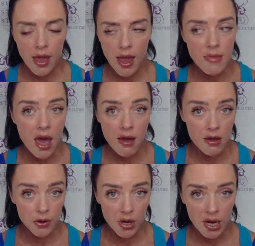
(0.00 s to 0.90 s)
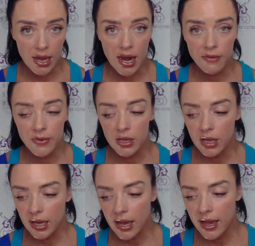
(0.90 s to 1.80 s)
I'm not hungry and I feel
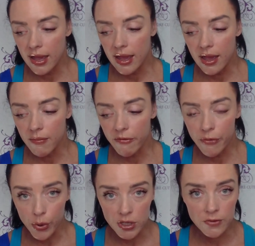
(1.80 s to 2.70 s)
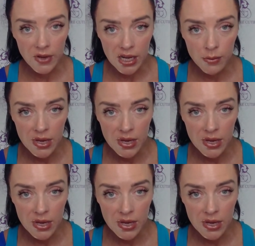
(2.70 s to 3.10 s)
like I am force feeding